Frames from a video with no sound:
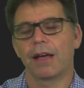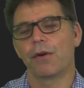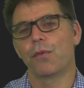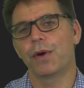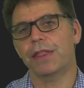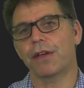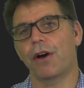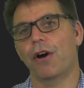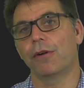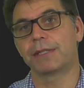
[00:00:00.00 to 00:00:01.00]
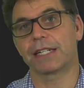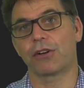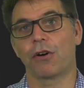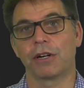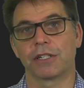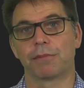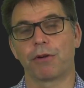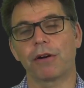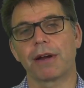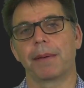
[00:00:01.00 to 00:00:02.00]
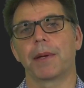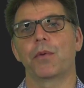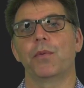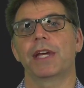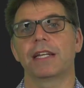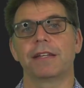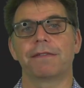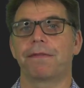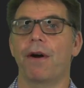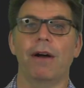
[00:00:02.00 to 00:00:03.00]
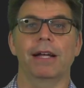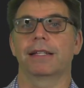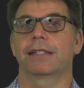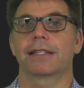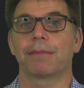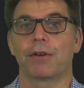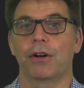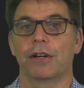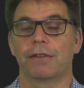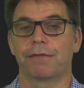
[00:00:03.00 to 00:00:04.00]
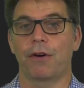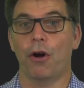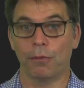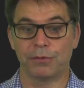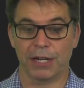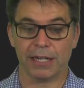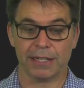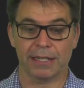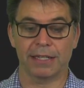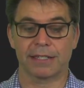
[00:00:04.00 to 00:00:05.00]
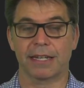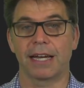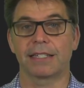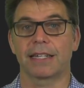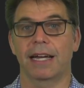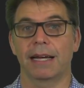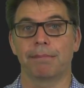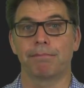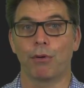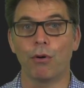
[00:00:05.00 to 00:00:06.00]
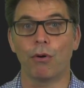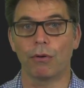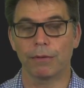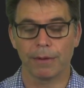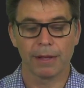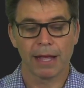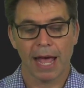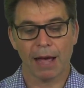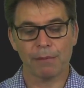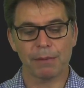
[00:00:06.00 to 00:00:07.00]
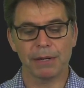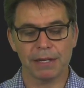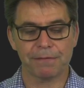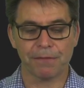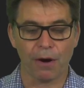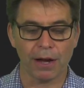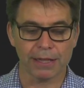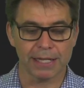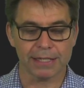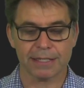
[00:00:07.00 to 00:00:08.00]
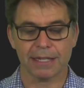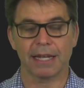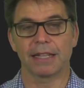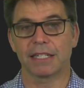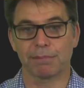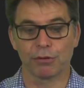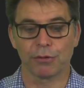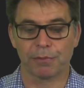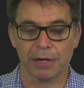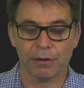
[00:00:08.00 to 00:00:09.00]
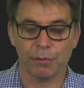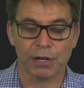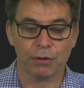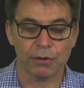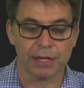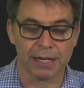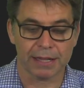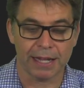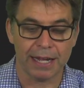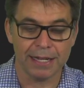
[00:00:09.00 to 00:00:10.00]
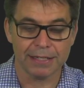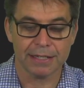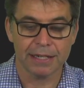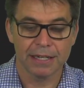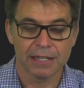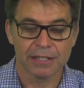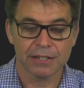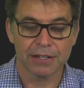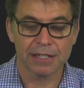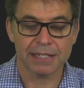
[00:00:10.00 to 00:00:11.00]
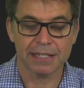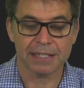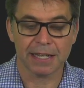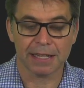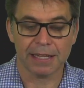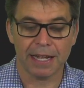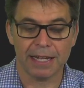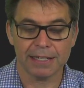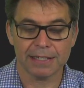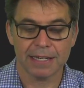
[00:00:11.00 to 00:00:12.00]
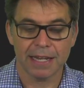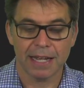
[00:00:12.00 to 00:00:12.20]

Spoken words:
with object-oriented programming, we can define some kind of object, in this case, a ball. And when we define this blueprint, we call it a class. So this is the class.